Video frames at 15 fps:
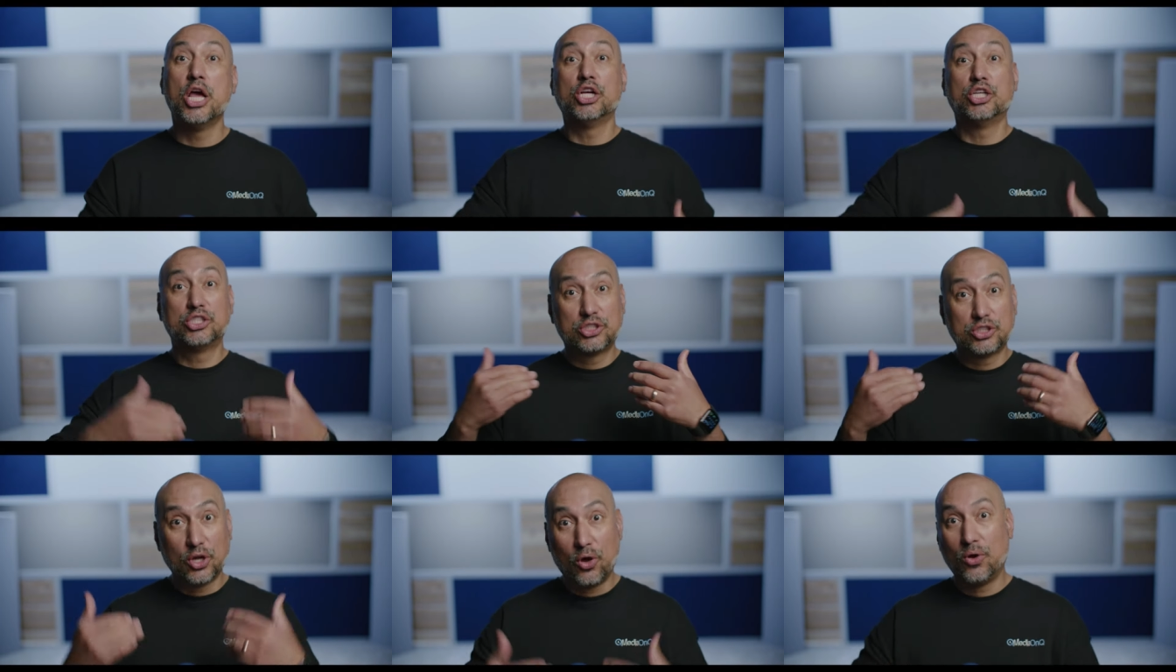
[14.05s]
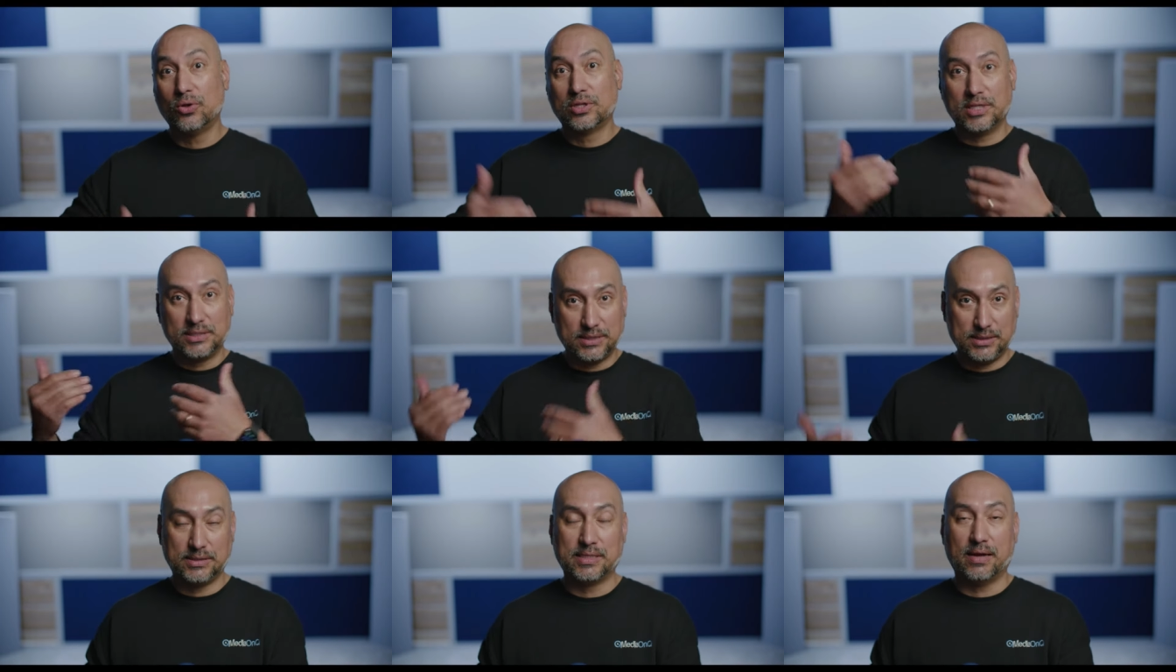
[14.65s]
sold a
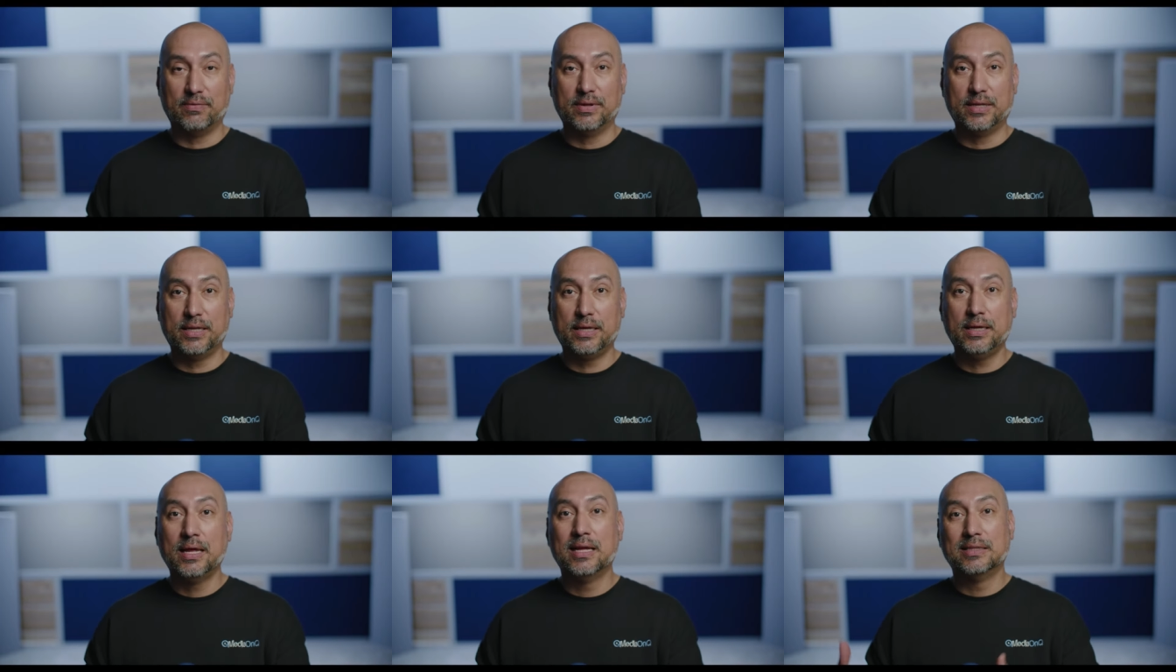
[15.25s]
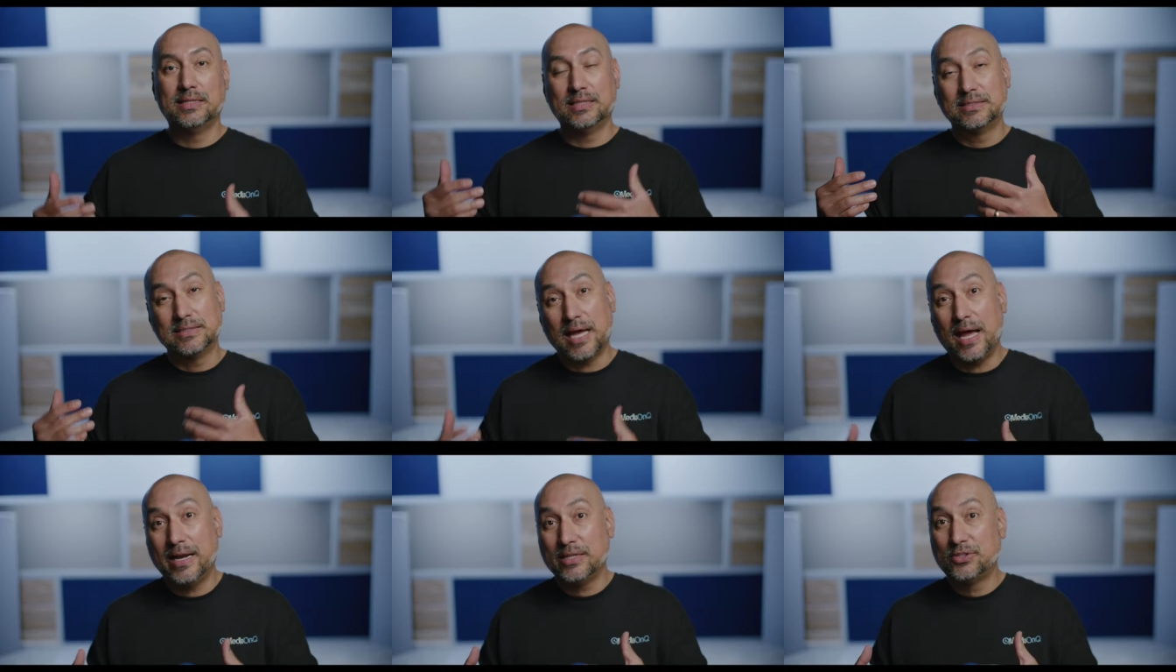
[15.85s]
C70,
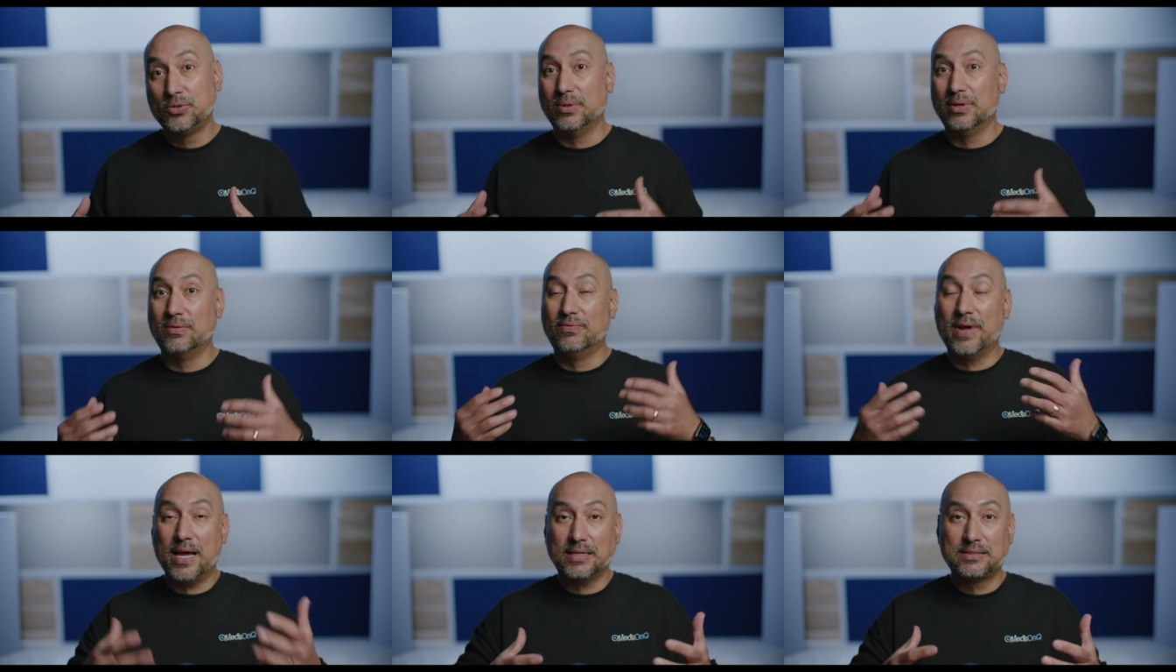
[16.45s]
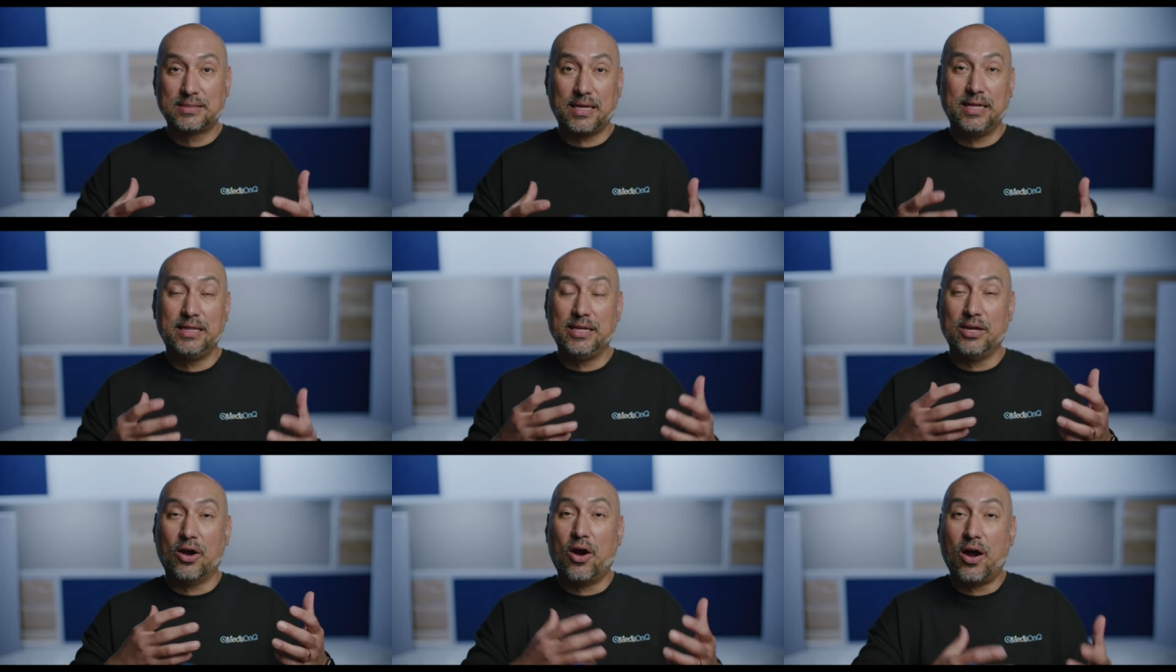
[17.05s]
decided to invest in
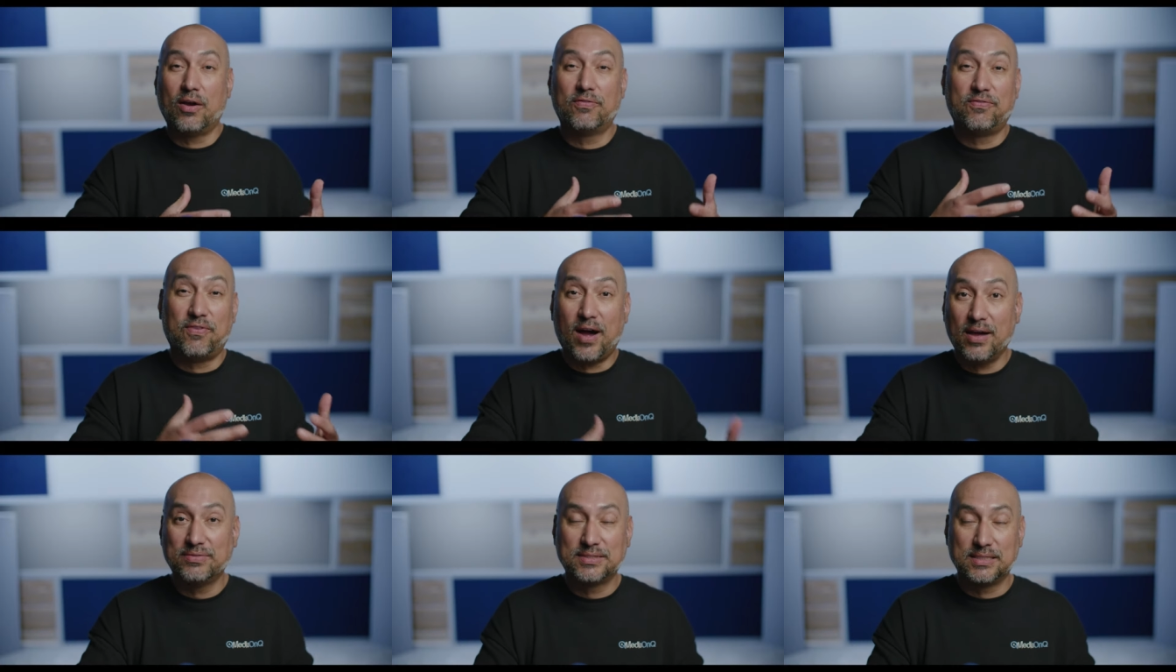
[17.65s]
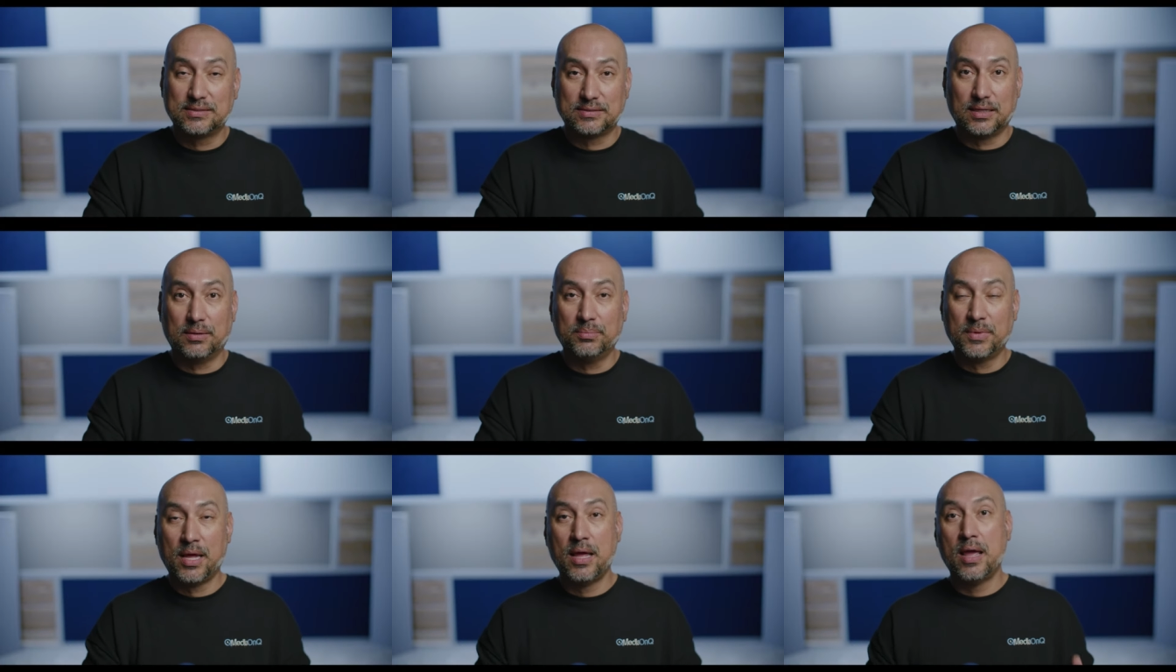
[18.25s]
the R5
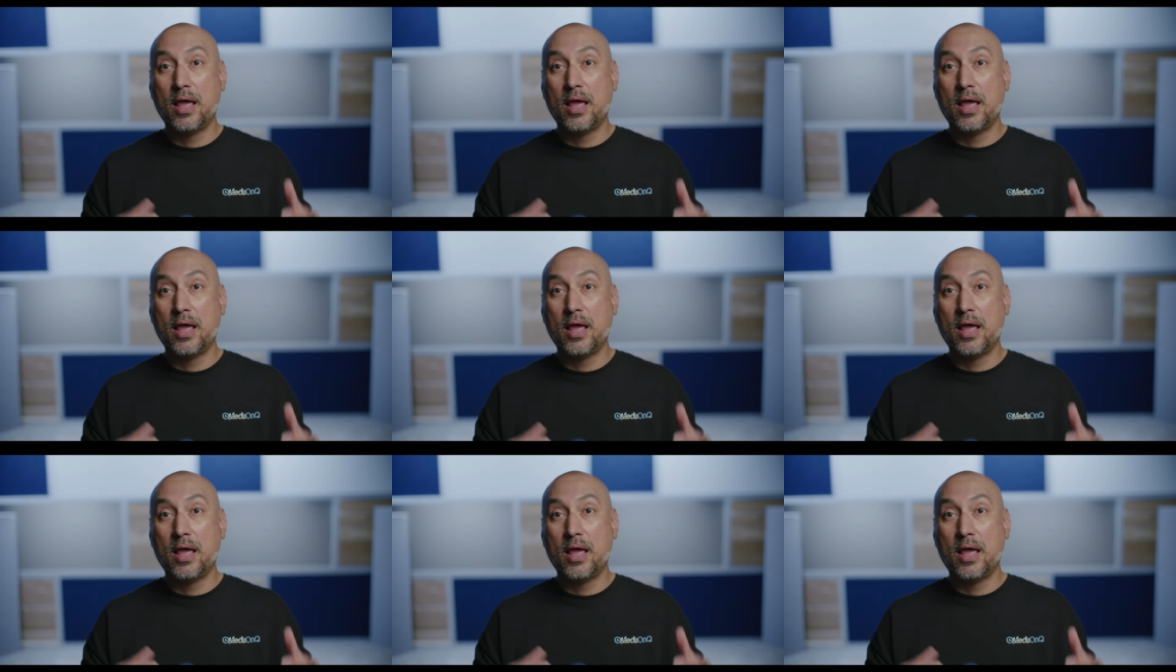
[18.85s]
system,